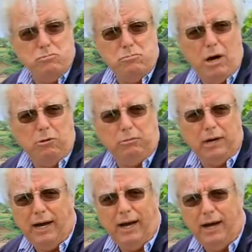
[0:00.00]
No,
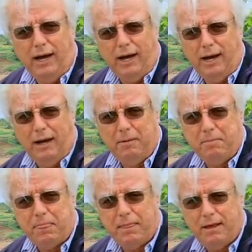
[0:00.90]

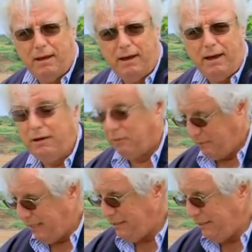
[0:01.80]
I
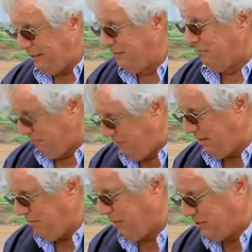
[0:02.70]
already
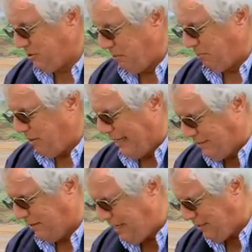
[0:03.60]
very much
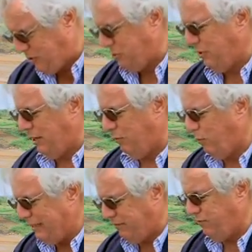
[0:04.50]
surprised. Things
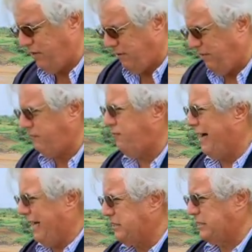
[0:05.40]
went very
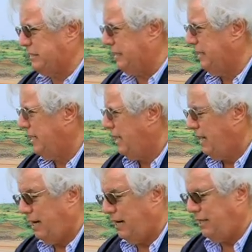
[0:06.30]
fast.
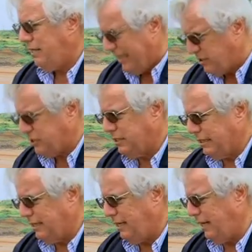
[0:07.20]

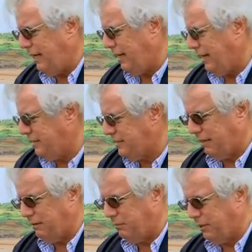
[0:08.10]
Yesterday I
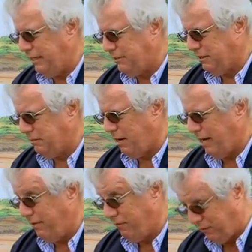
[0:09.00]
celebrated
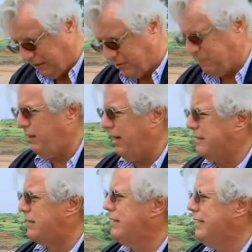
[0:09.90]
my first
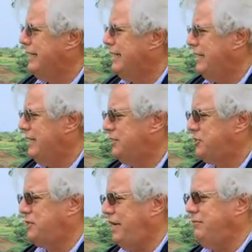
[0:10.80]
month in
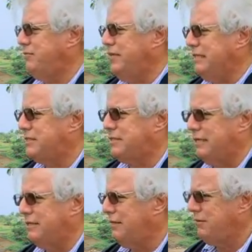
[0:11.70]
St.
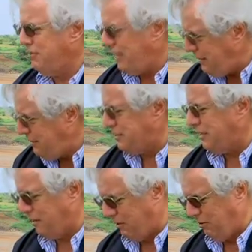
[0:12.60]
Vincent, and things
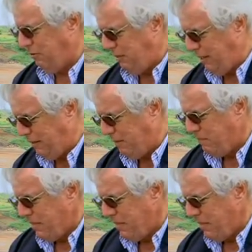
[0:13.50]
are going